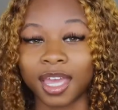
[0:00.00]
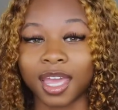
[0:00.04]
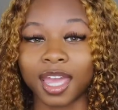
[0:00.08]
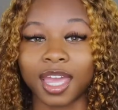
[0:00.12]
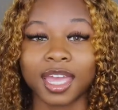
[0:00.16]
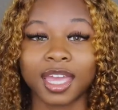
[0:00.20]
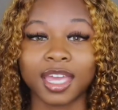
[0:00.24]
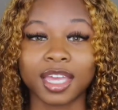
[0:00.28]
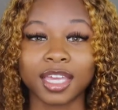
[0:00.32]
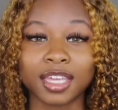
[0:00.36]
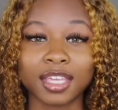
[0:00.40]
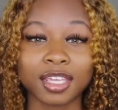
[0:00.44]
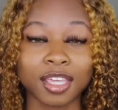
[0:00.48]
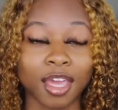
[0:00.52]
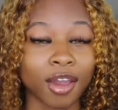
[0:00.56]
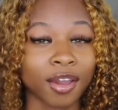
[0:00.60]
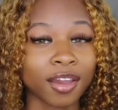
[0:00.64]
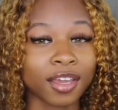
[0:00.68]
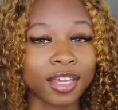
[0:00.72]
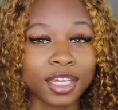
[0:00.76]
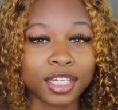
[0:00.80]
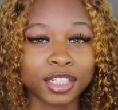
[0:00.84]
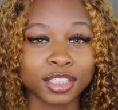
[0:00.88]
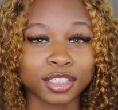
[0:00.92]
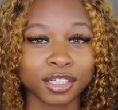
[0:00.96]
and y'all
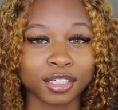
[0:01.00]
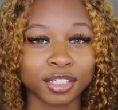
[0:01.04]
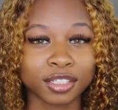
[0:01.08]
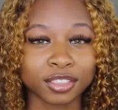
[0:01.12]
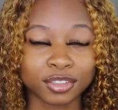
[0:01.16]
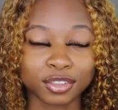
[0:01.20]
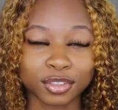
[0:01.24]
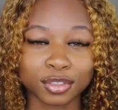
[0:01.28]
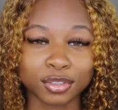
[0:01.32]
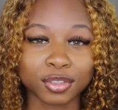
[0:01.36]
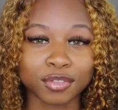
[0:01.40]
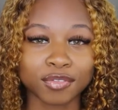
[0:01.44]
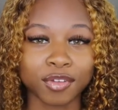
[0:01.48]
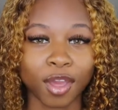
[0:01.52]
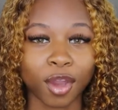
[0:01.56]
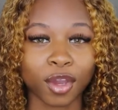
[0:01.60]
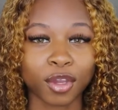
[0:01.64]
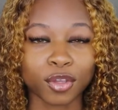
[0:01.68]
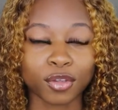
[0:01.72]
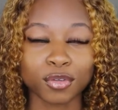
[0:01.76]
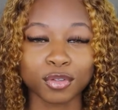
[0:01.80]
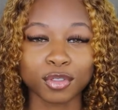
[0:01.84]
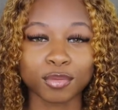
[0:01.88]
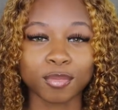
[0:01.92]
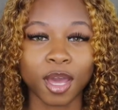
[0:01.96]
can get y'all's too if y'all
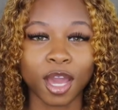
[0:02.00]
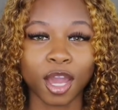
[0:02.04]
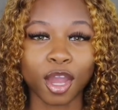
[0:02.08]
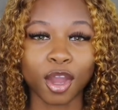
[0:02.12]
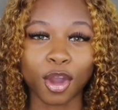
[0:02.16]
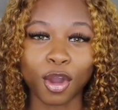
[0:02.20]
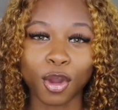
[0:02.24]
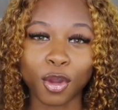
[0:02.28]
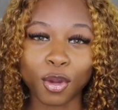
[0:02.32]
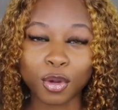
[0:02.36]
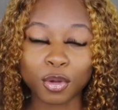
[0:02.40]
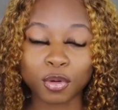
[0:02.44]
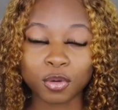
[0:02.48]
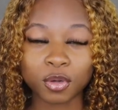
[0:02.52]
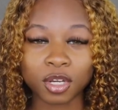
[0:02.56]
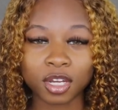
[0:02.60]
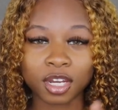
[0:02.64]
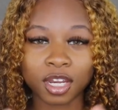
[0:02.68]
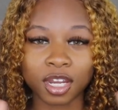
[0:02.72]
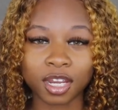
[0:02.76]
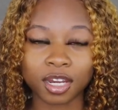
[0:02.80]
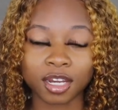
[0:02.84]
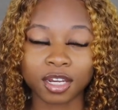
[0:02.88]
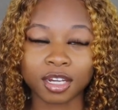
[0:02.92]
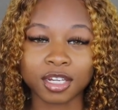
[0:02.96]
can use my code
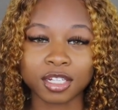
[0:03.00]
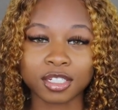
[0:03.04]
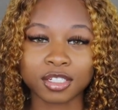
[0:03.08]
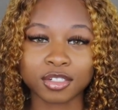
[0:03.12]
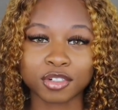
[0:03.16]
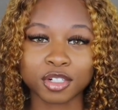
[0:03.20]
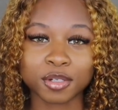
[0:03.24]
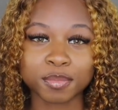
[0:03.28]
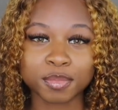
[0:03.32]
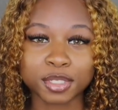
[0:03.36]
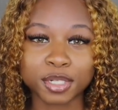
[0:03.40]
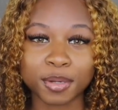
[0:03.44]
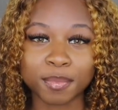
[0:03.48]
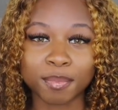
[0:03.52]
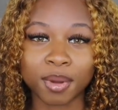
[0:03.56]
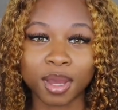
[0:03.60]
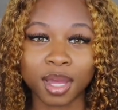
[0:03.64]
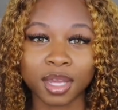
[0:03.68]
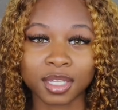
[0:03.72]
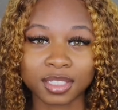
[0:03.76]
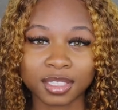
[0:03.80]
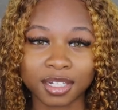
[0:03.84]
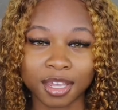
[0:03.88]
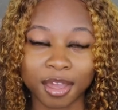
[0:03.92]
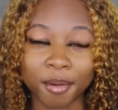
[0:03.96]
in the description
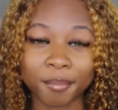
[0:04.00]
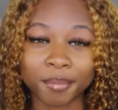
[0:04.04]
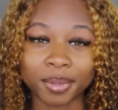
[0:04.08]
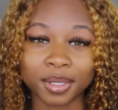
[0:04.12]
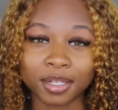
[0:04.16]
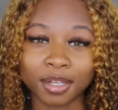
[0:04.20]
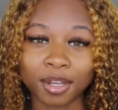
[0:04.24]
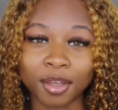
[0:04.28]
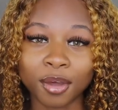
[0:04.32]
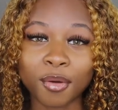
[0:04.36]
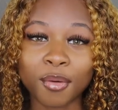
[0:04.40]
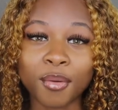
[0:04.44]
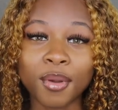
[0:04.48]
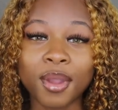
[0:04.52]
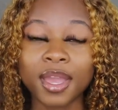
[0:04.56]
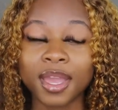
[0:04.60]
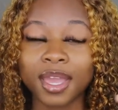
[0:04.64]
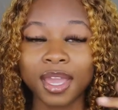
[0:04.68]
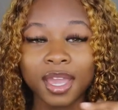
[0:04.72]
box down below